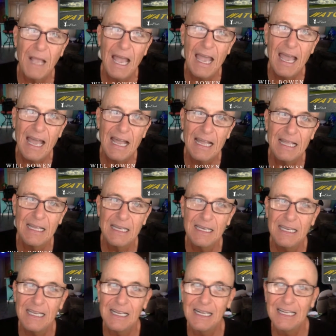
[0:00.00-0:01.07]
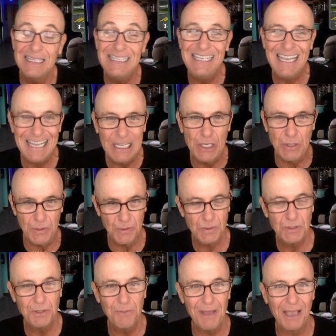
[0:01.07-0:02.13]
and
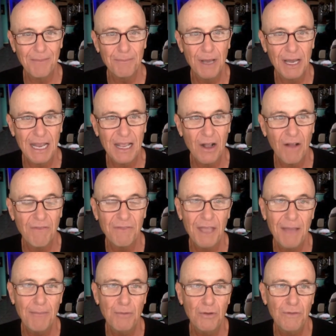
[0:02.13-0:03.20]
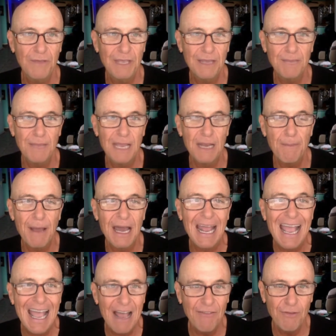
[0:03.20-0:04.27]
continues to make money off that movie and made about a
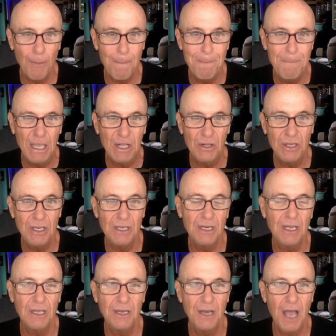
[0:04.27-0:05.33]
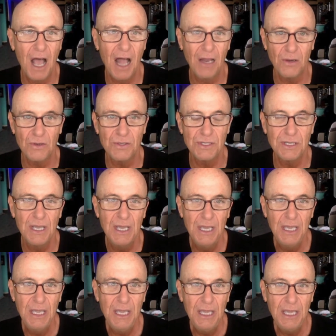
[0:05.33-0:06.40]
half a billion dollars
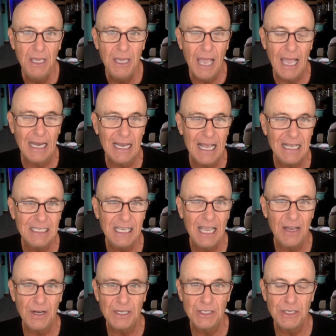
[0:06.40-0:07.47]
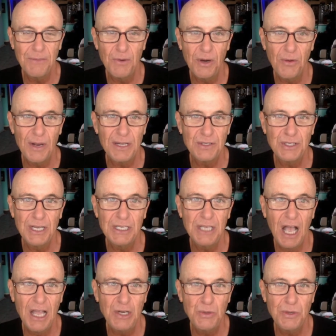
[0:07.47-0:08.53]
at last counting somewhere around
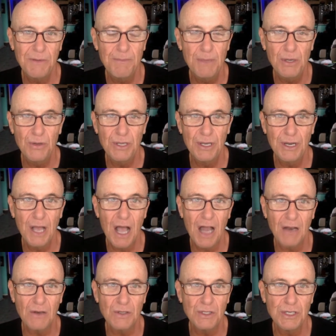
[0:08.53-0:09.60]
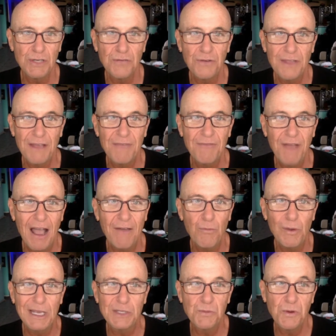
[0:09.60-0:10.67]
$600 million just for that five
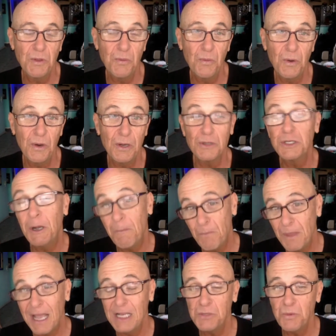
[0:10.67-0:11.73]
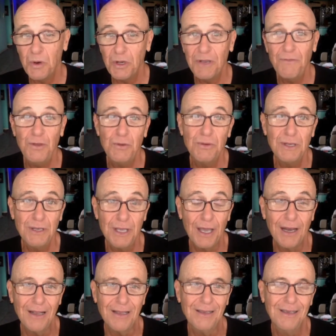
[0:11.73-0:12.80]
weeks worth of work. So nice work if you can get
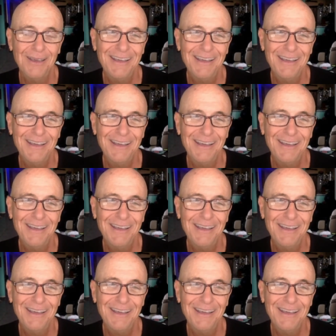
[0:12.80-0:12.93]
it.